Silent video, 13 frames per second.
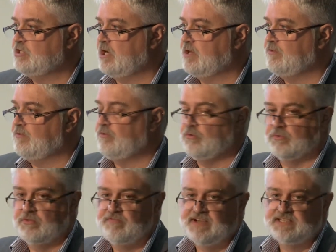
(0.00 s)
either through
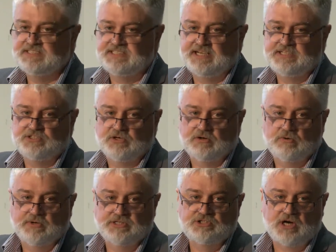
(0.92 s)
the vet sector
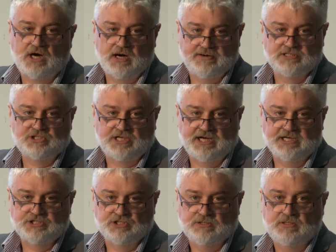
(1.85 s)
or into higher
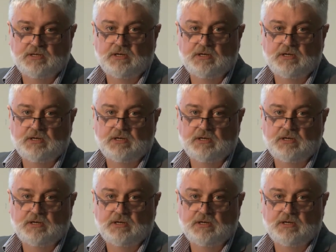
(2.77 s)
education,